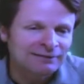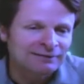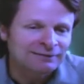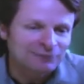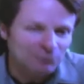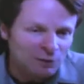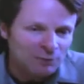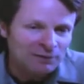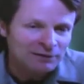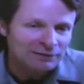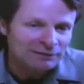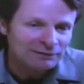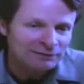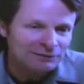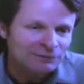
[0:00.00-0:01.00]
the woman
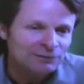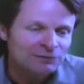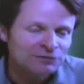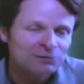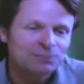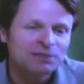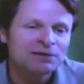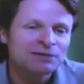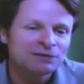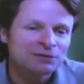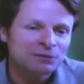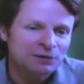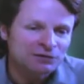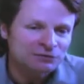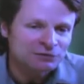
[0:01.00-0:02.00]
who submitted the
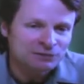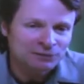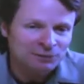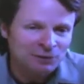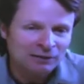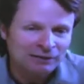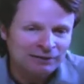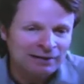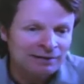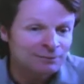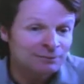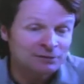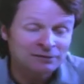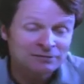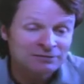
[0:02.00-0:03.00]
question, they were all
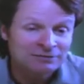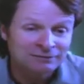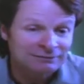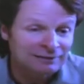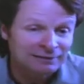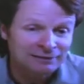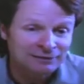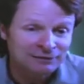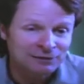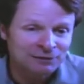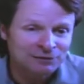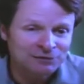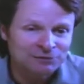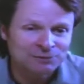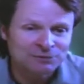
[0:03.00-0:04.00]
anonymous, and I didn't know
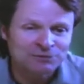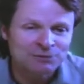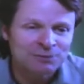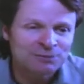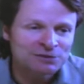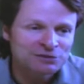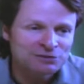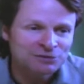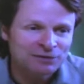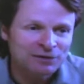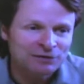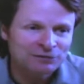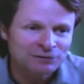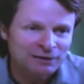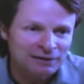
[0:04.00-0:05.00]
this was the woman, she
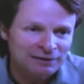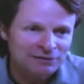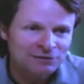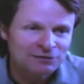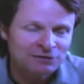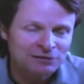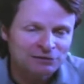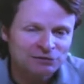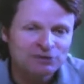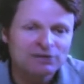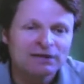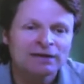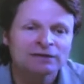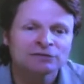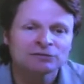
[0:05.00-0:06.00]
raised her hand and said she'd
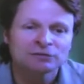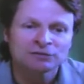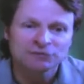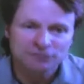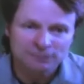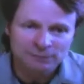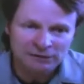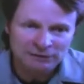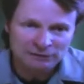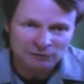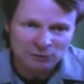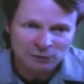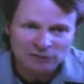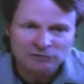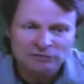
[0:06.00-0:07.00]
actually submitted the
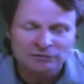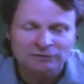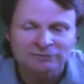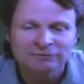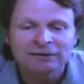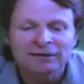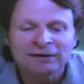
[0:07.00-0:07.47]
question.